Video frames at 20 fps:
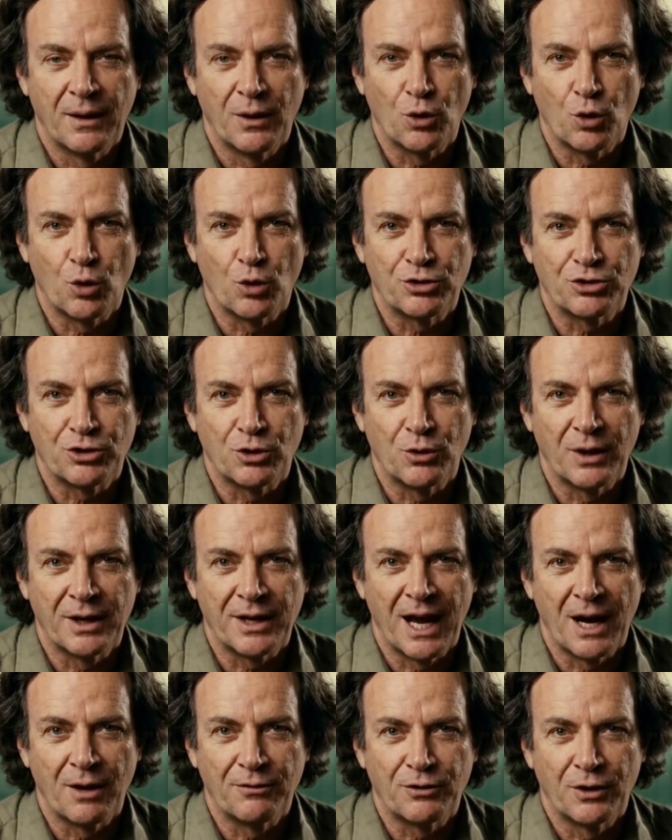also
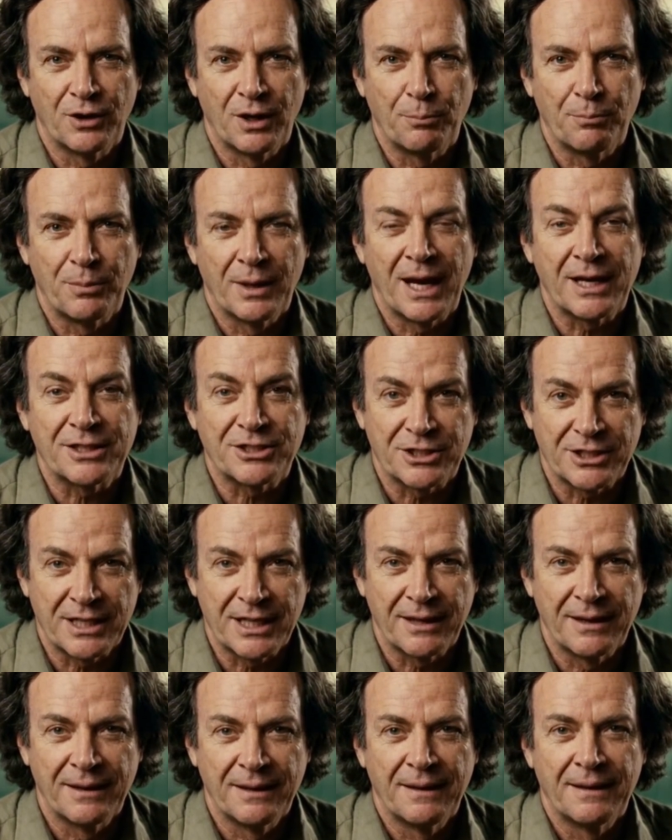allow for complexity.